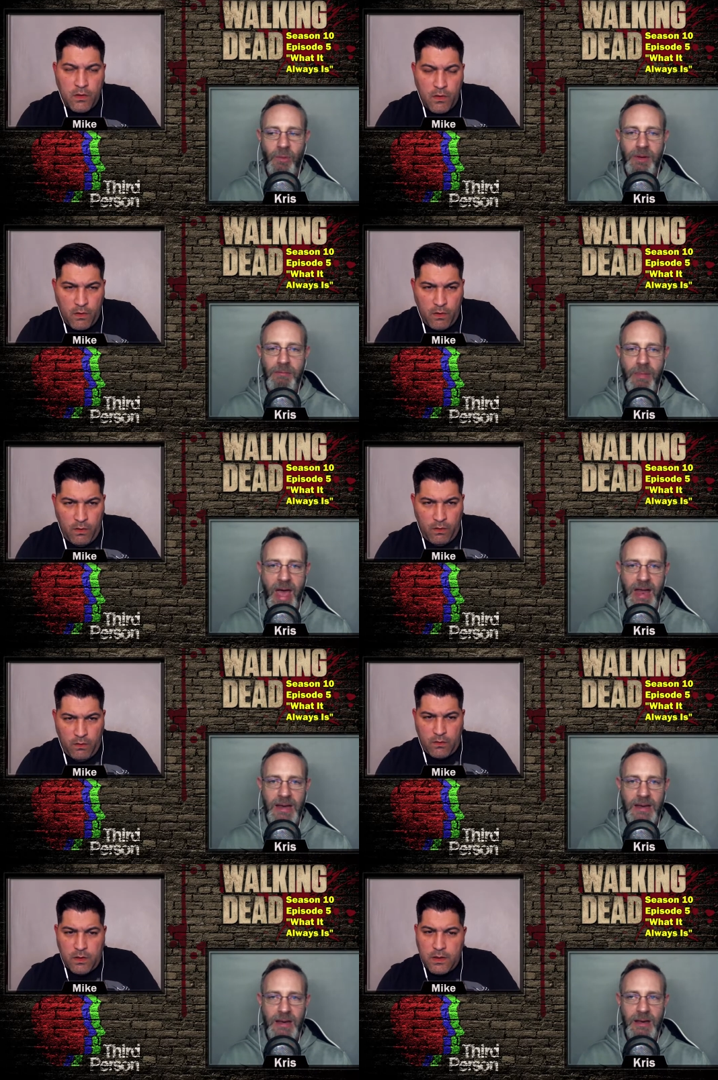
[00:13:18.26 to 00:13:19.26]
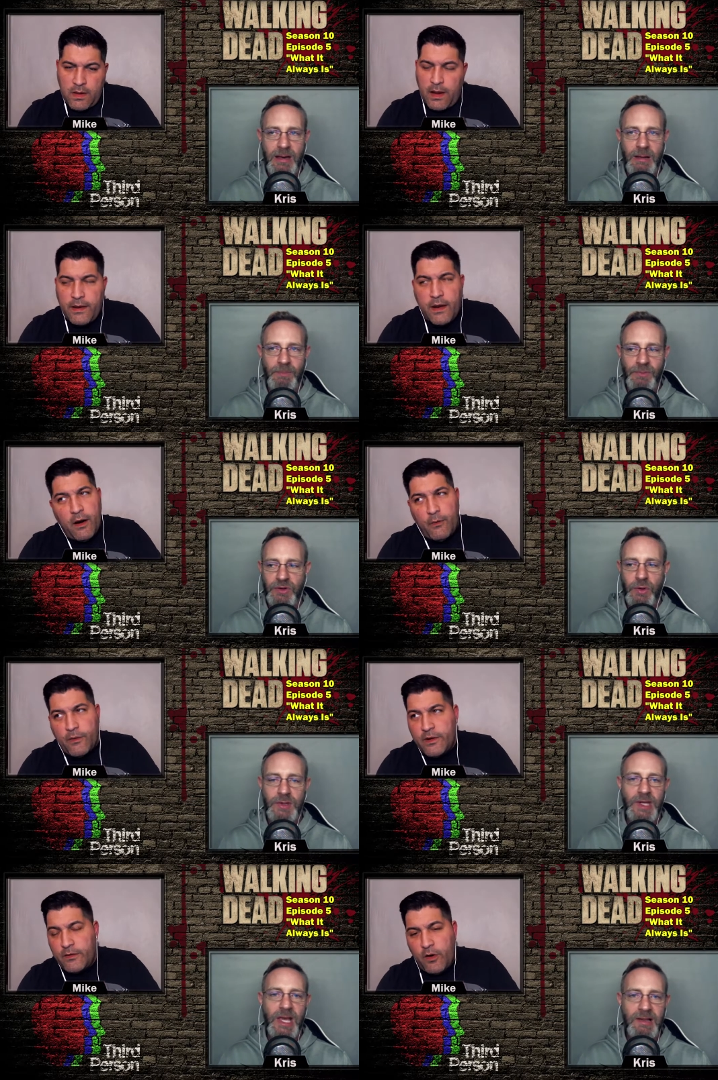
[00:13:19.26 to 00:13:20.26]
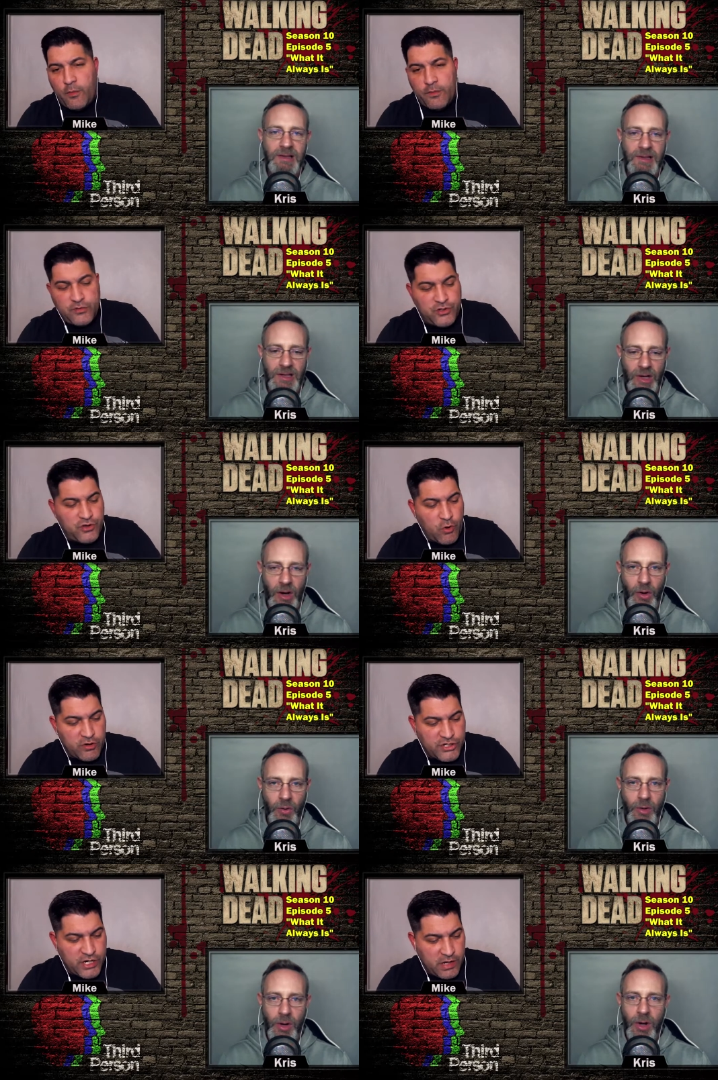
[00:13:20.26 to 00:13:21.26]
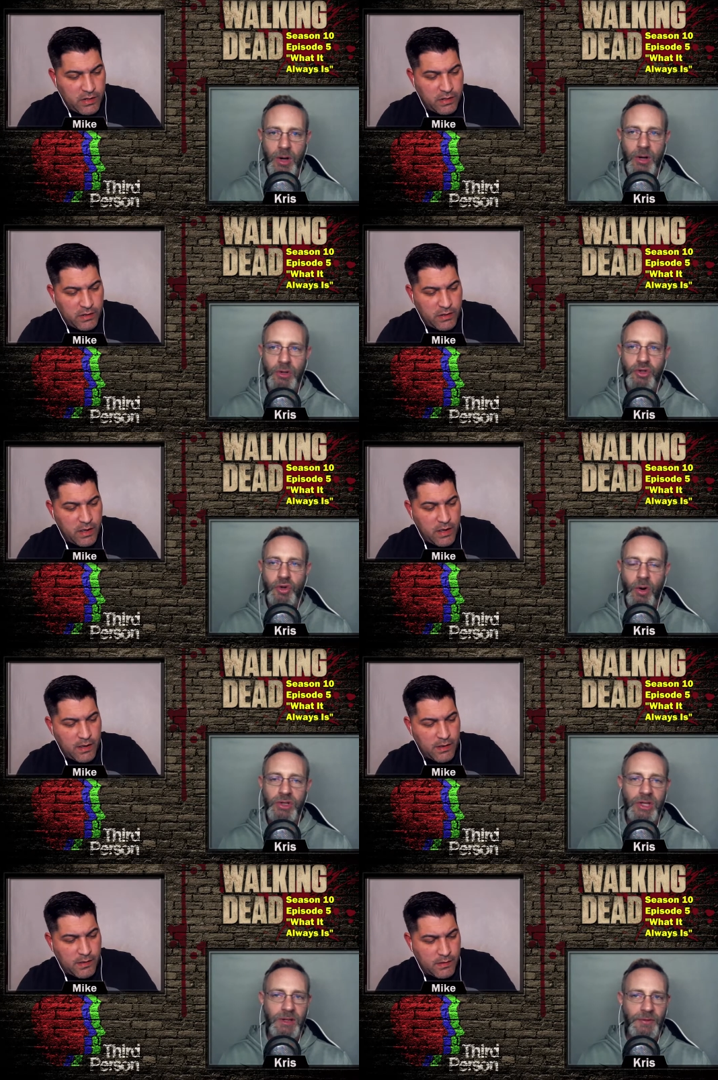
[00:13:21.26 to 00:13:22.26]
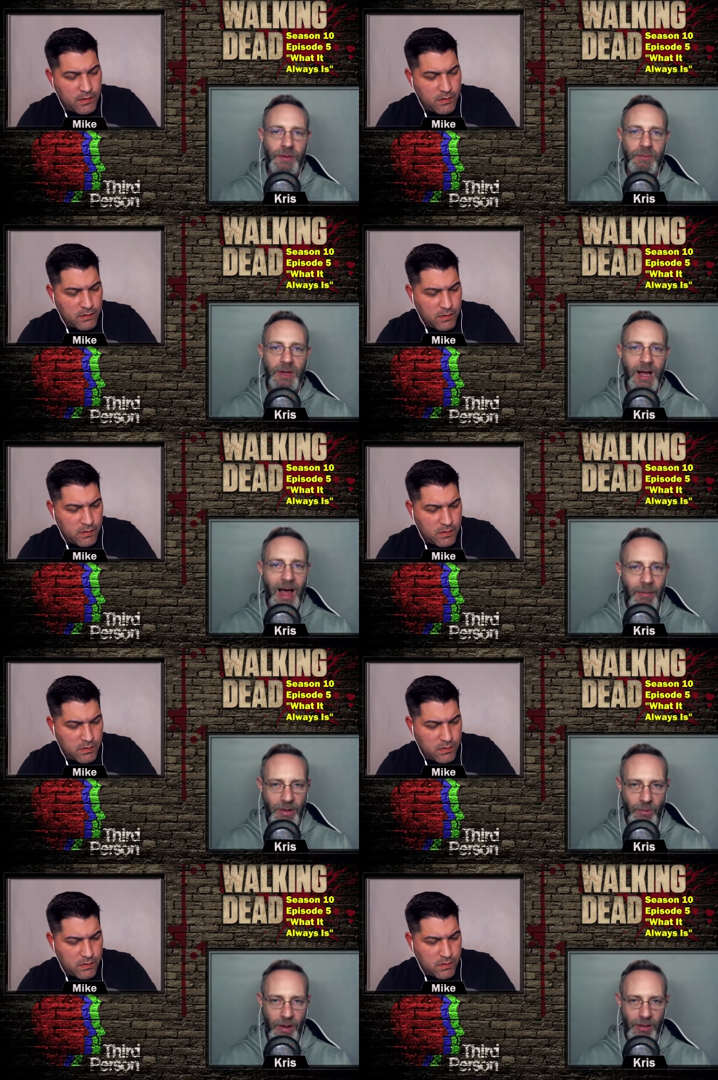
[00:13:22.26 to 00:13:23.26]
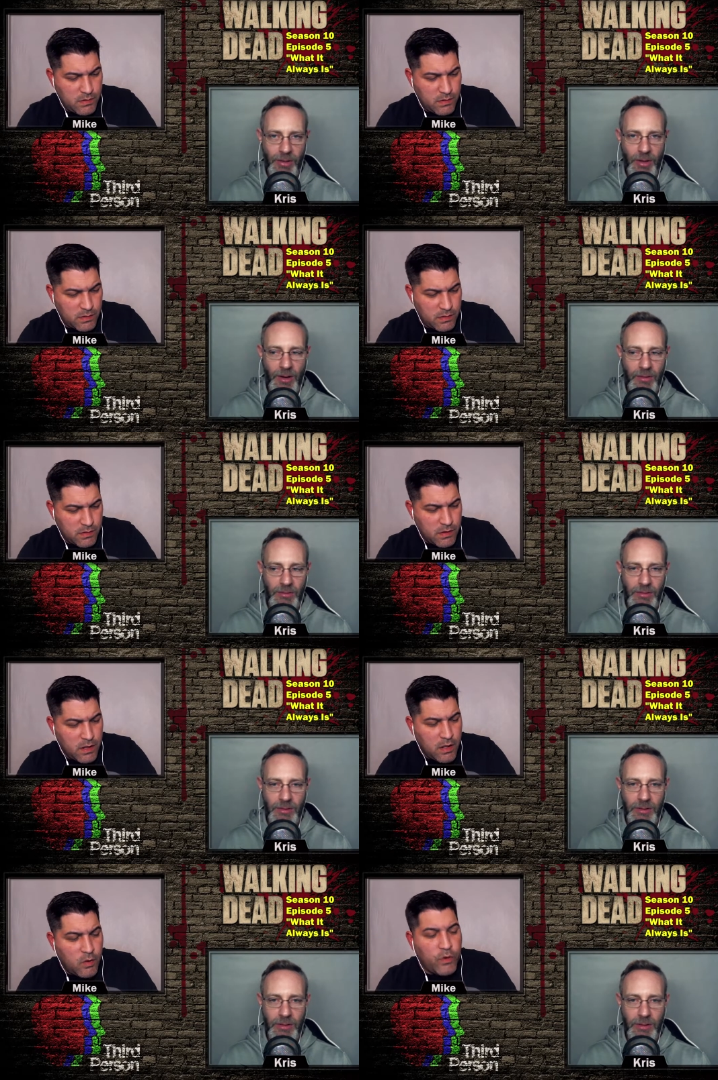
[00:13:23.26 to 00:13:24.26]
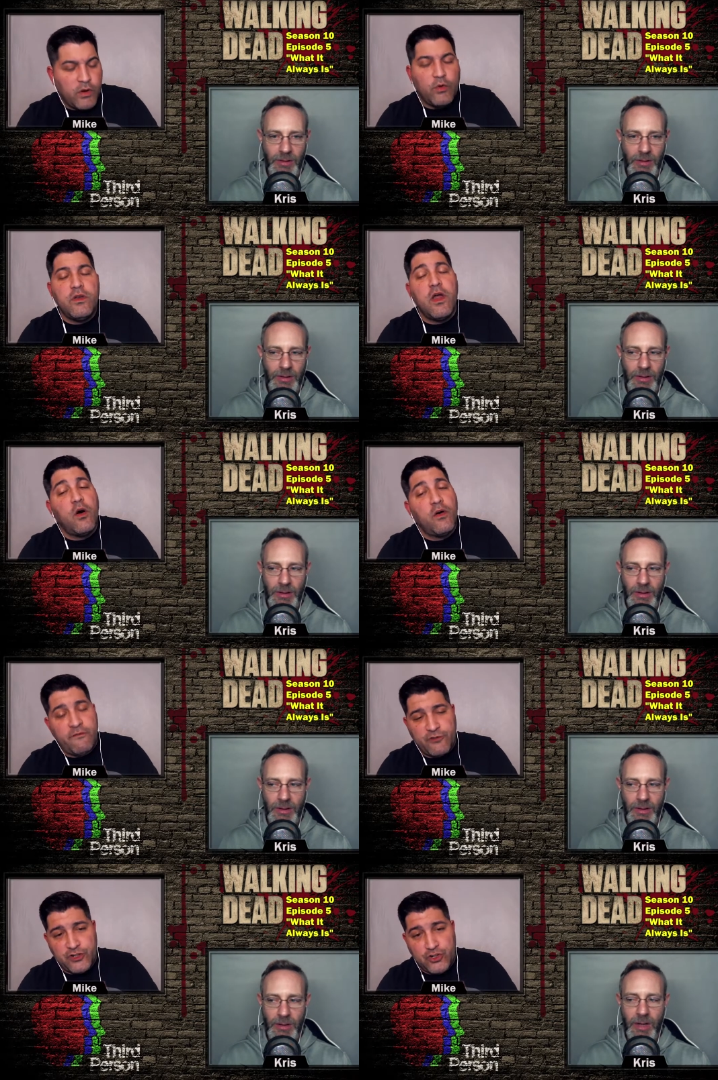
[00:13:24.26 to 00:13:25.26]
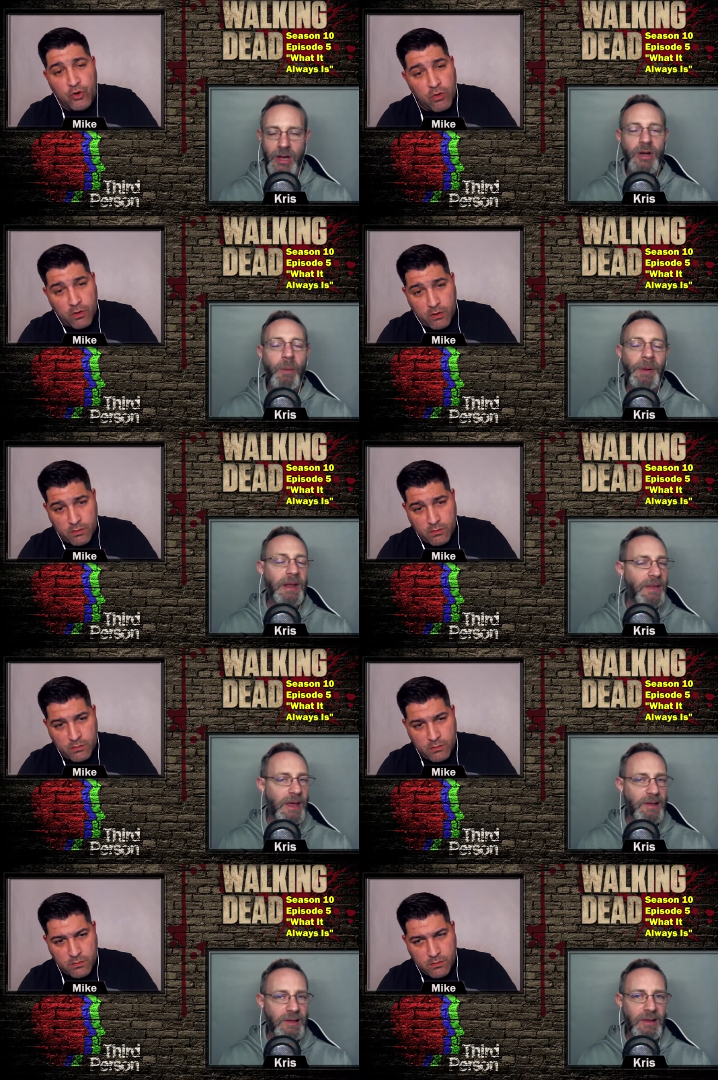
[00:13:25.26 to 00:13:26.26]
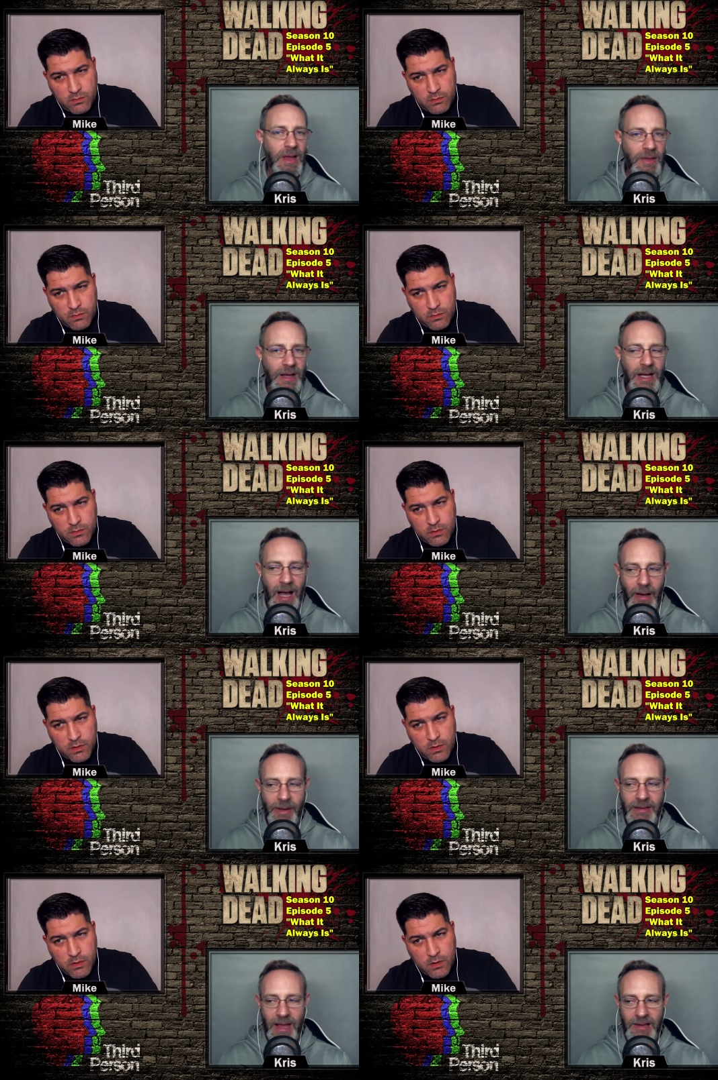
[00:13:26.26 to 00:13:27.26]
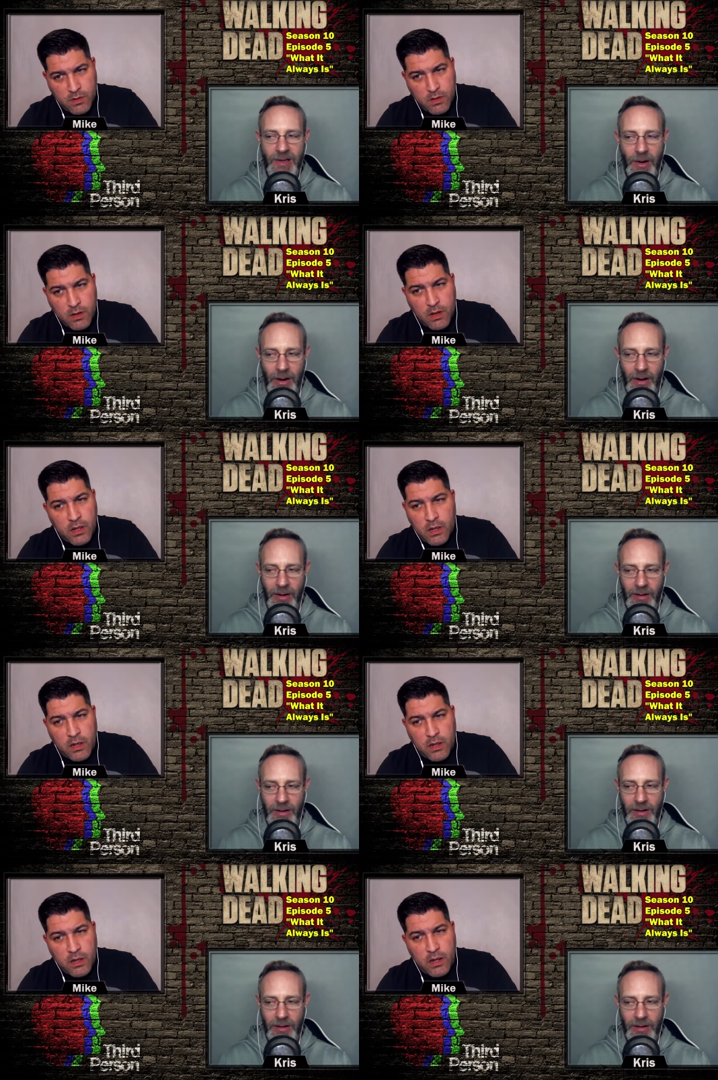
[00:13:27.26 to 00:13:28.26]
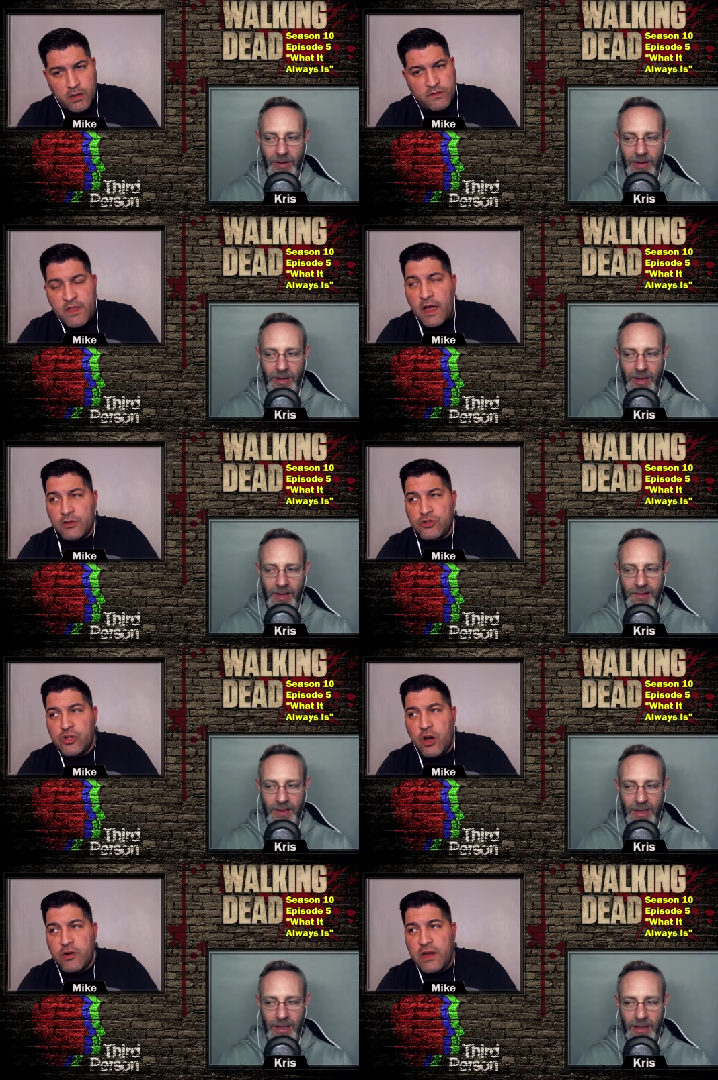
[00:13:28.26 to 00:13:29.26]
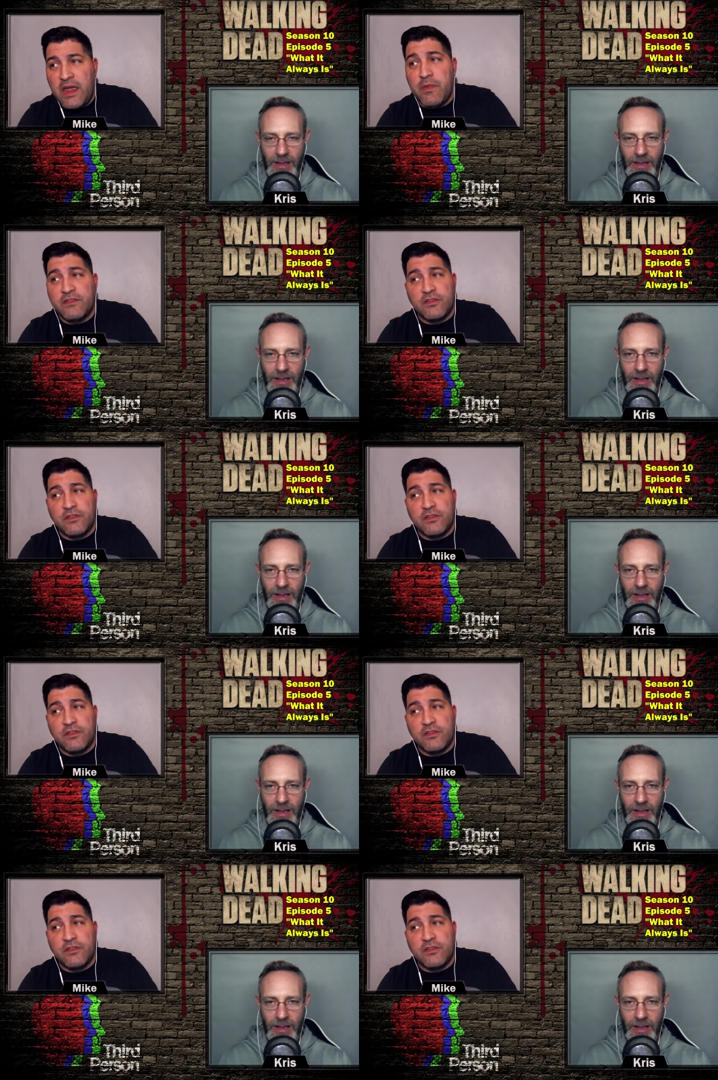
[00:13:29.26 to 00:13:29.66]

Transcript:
Speaker 1: we met I know. We do don't know. seasons ago. Georgie. Yeah. Georgie is from the Commonwealth, though.
Speaker 2: We don't know that for sure. No,
Speaker 1: but in, isn't in the comic that's her.
Speaker 2: It's not. Isn't her it? name isn't